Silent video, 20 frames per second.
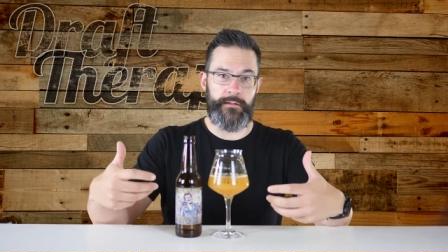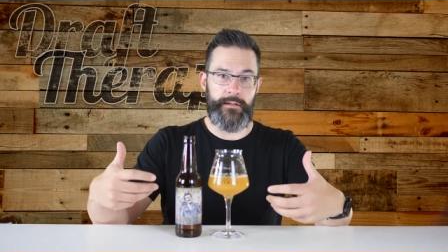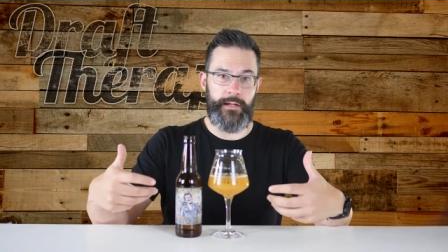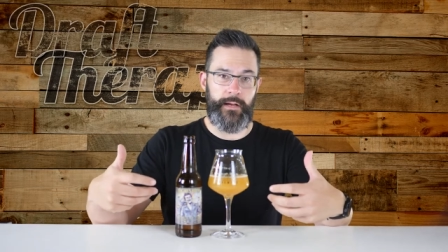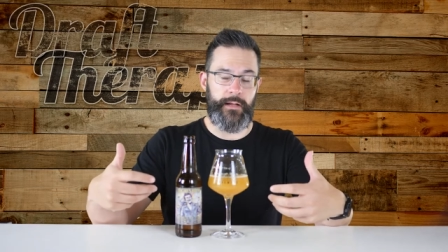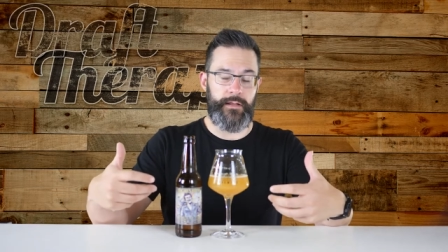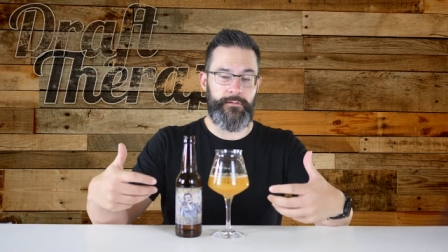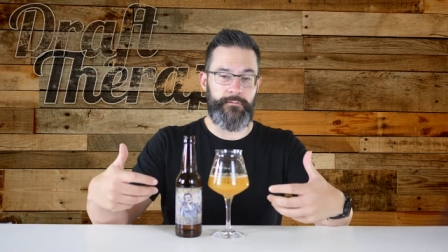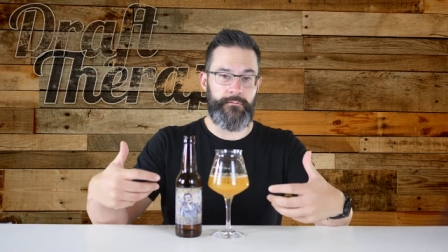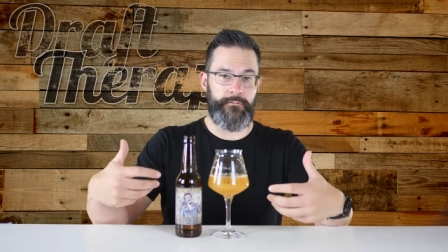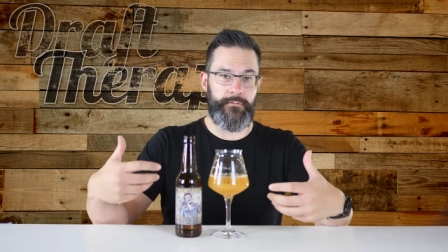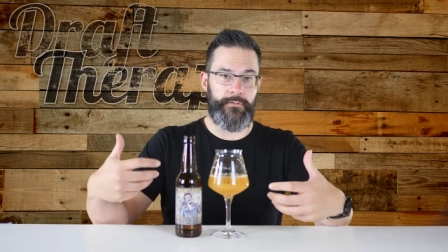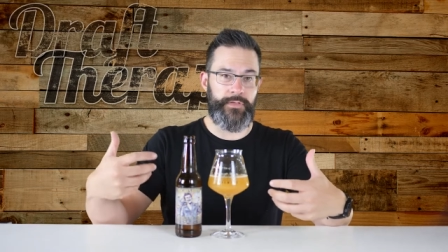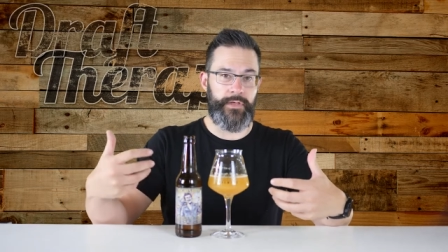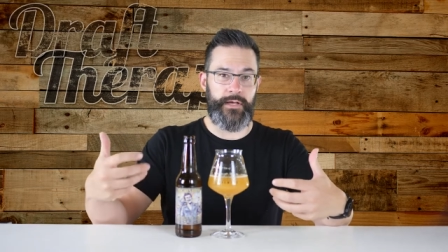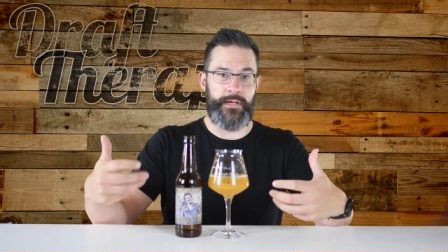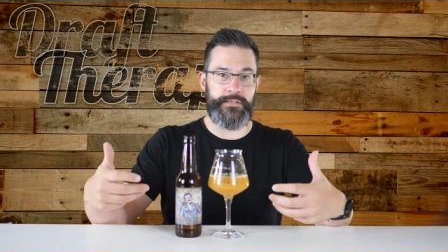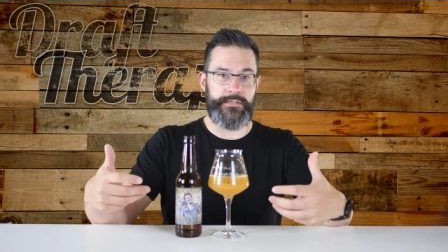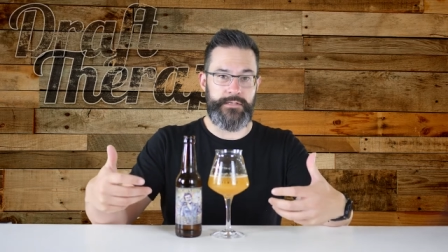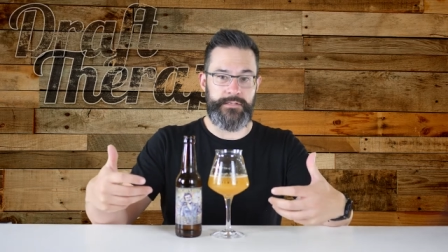that I
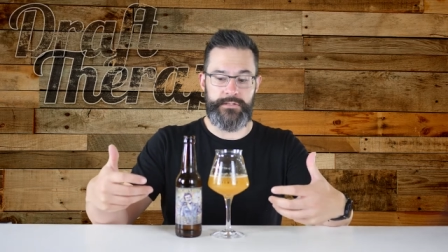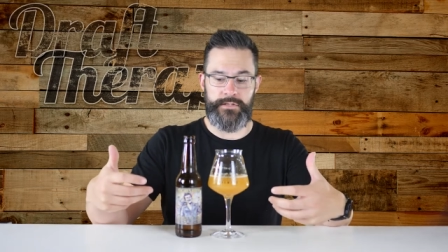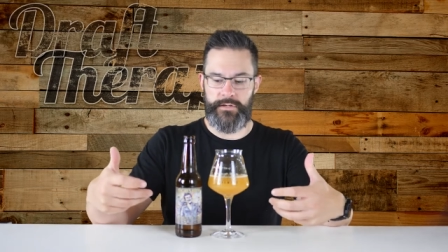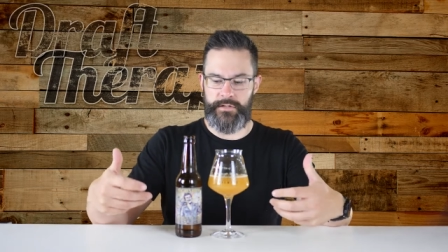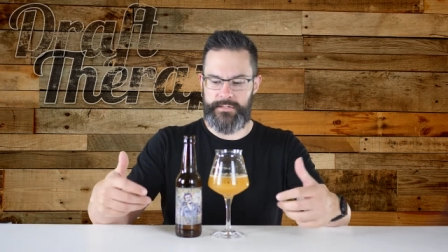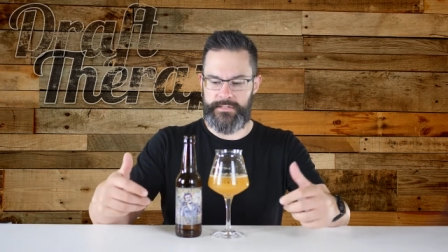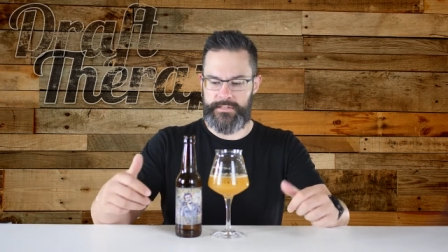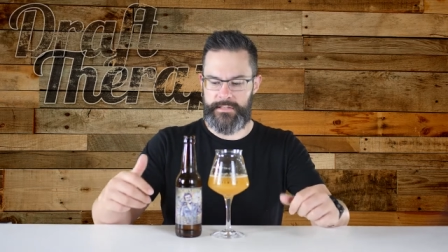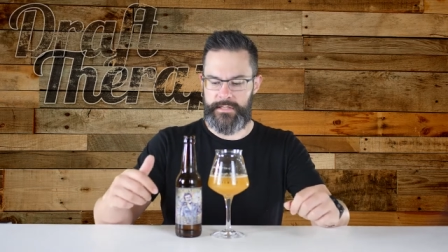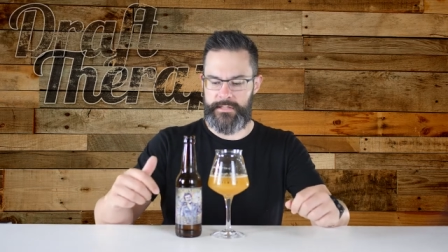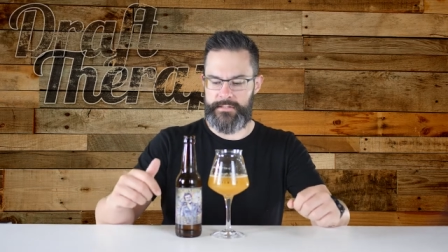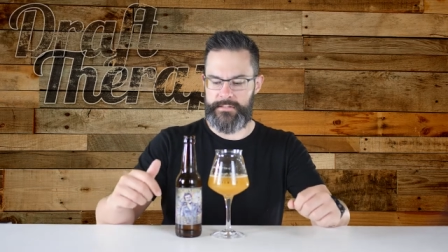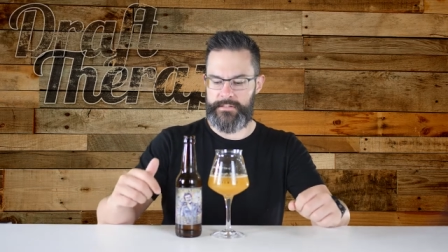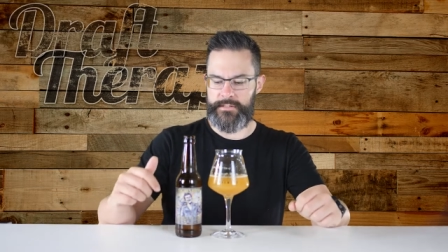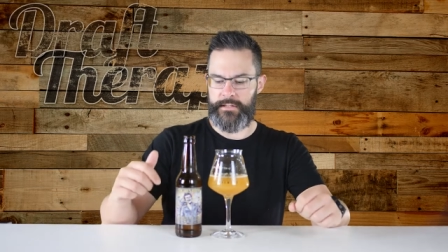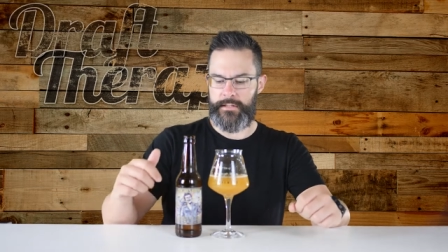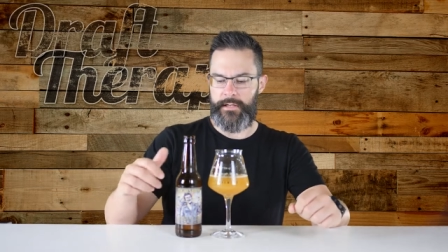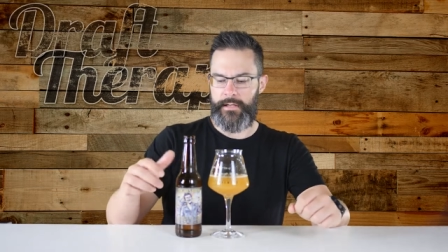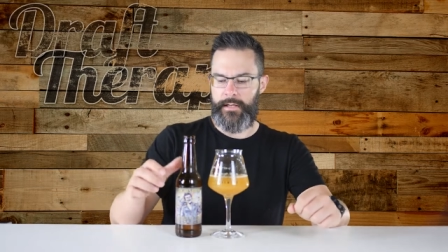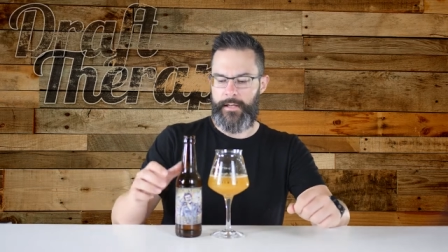think it's as good as it is.